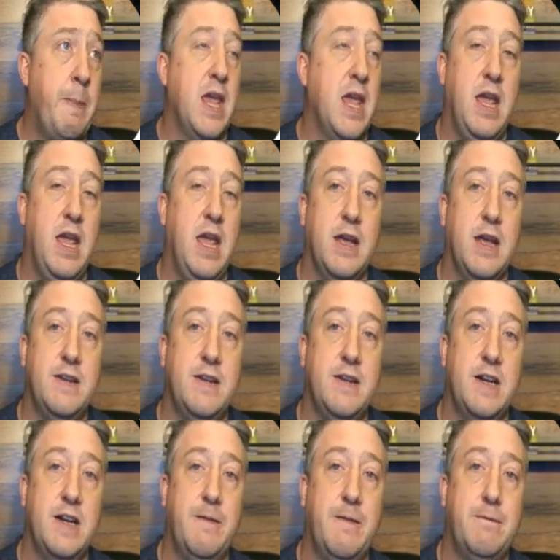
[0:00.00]
And
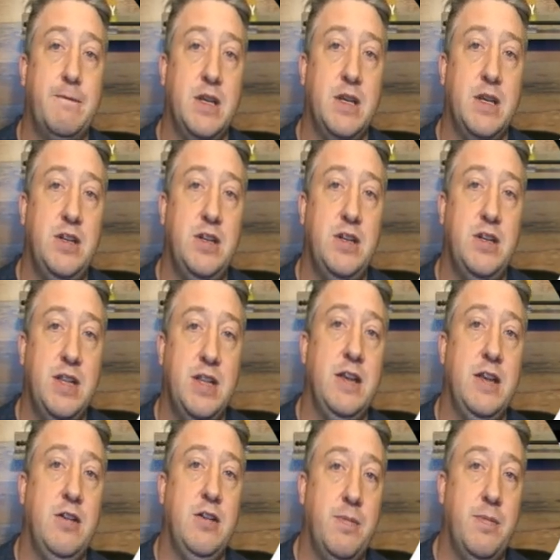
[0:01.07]
uh, when you do that,
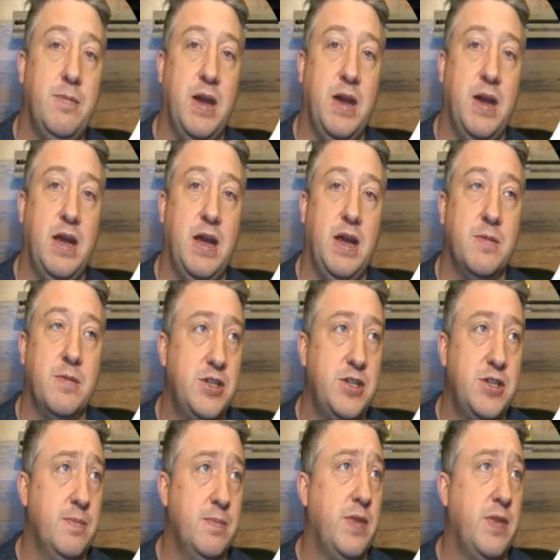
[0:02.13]
you get paid a
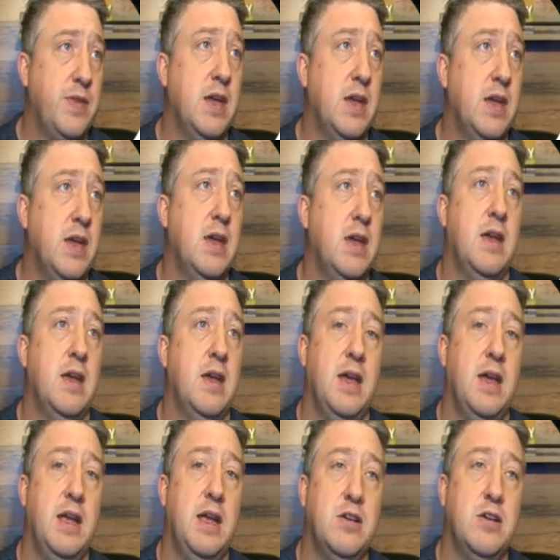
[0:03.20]
commission.
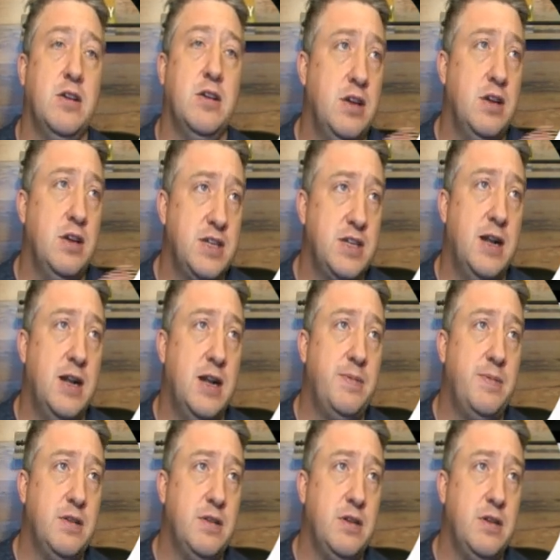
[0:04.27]
And so you can sign up
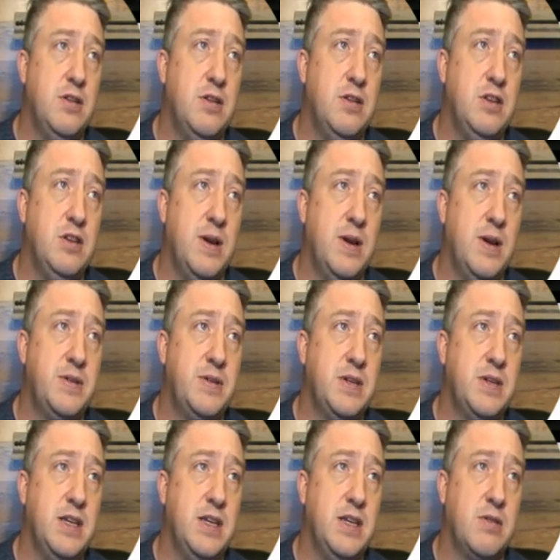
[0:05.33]
to go to these
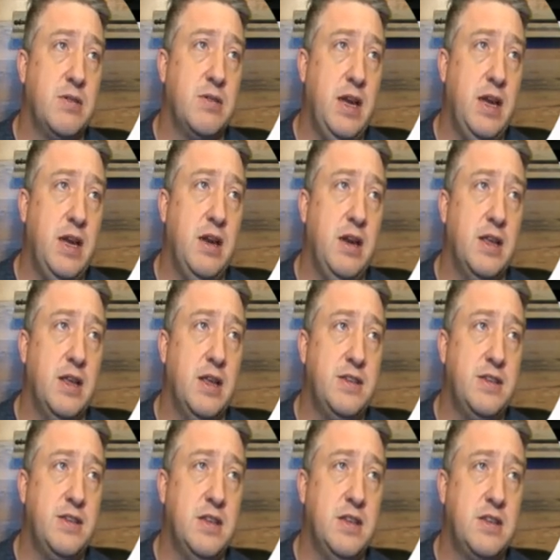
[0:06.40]
websites right here that's
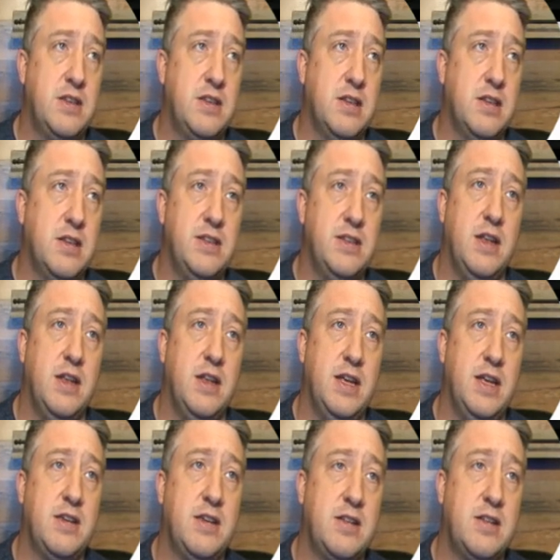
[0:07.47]
in this list. To get
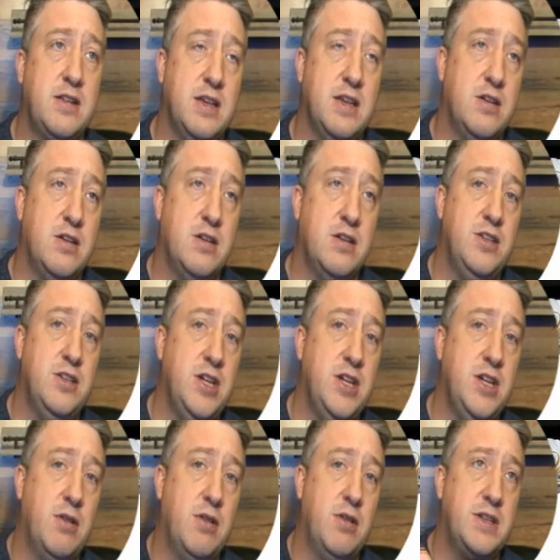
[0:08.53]
this list, you go to
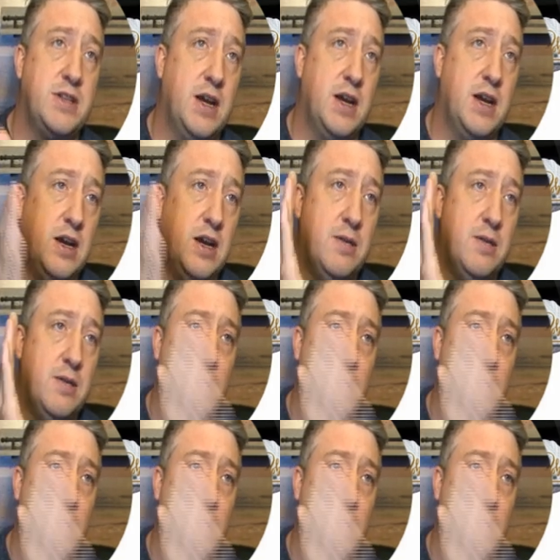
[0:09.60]
gallanroberts.com,